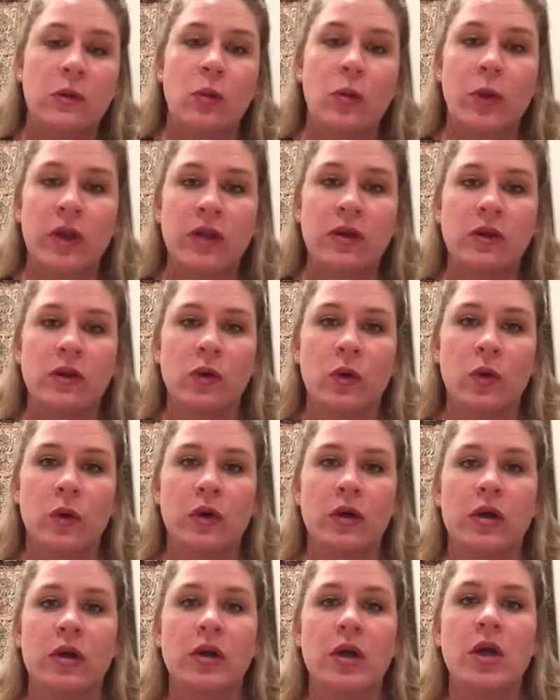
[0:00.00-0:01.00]
when
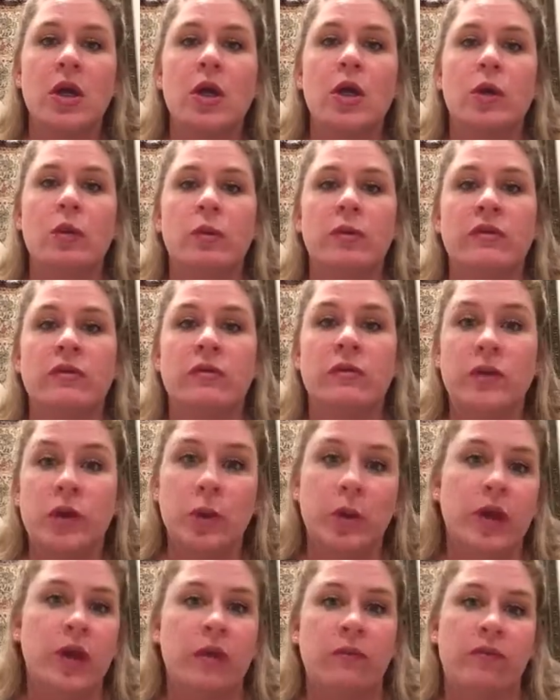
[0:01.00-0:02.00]
you're
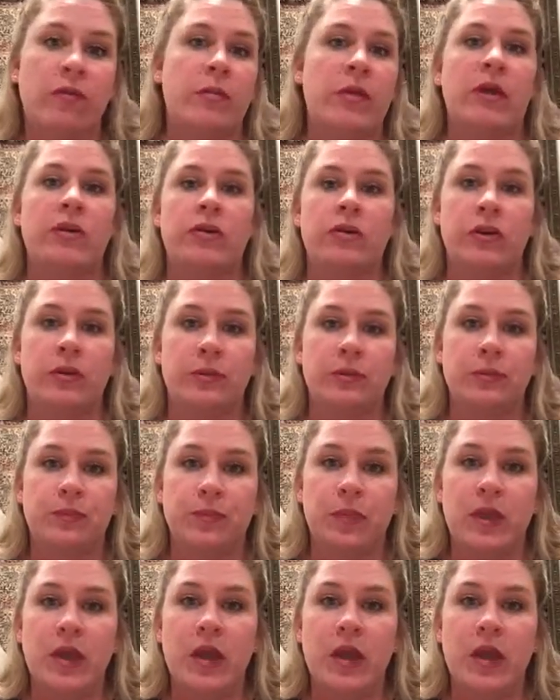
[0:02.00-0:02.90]
reviewing information.